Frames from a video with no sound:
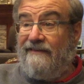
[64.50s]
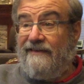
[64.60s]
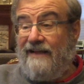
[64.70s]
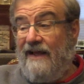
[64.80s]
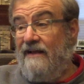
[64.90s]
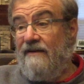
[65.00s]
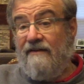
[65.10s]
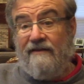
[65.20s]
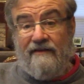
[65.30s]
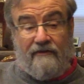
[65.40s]

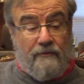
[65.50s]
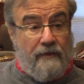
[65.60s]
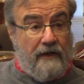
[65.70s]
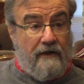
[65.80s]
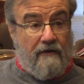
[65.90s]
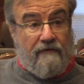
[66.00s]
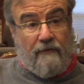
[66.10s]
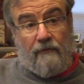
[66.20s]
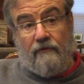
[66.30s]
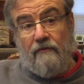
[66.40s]
10 to 20 years, there
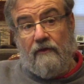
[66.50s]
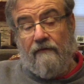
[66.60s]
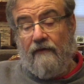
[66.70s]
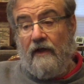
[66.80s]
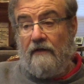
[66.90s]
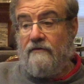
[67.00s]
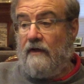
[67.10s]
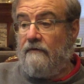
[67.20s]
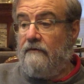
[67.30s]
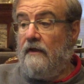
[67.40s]
were two different
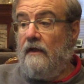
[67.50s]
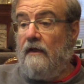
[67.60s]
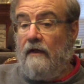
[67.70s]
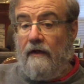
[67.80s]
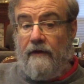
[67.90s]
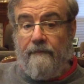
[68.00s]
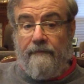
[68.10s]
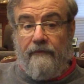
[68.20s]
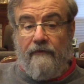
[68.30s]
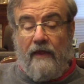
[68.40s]
exiles,
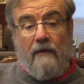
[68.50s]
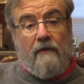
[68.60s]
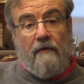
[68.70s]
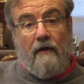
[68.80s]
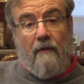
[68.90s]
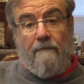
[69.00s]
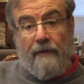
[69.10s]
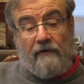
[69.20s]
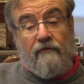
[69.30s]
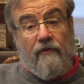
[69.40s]
a
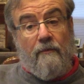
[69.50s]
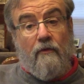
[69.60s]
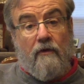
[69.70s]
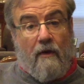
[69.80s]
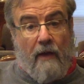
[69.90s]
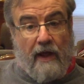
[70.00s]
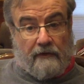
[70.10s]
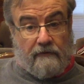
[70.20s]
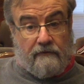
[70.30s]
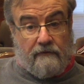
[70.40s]
bunch of them will go out
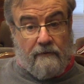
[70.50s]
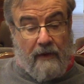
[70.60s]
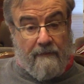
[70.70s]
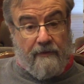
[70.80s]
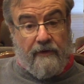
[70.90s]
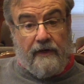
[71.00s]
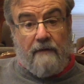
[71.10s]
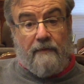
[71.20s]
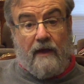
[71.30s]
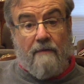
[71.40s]
to Babylon
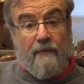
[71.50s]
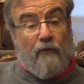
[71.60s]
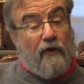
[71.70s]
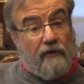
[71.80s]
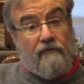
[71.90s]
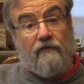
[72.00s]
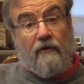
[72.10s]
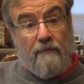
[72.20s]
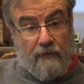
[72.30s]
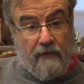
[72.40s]
and become a religious
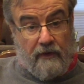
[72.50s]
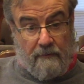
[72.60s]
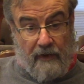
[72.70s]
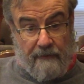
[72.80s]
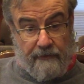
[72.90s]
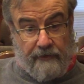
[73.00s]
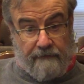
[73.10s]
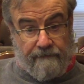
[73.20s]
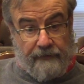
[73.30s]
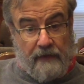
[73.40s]
community in Babylon.
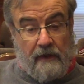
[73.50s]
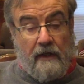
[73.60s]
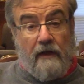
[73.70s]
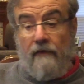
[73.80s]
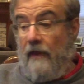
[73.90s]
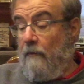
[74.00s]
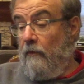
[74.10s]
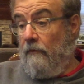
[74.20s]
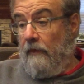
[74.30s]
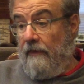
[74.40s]

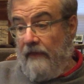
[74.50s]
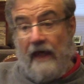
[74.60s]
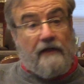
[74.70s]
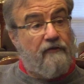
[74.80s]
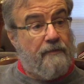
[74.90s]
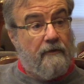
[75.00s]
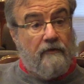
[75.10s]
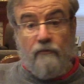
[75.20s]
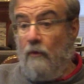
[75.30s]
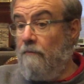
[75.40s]
And that
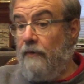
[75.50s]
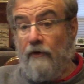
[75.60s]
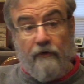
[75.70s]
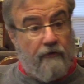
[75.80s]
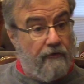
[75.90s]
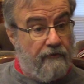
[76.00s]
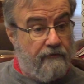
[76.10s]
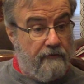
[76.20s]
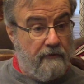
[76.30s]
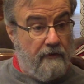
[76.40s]
experience will
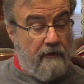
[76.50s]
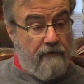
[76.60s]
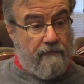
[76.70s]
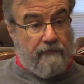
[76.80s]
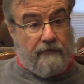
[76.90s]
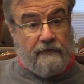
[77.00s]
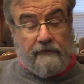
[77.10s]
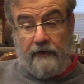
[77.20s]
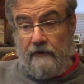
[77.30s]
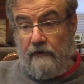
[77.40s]
purge the
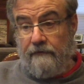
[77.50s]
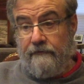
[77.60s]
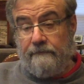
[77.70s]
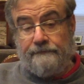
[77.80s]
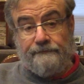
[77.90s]
fertility cults.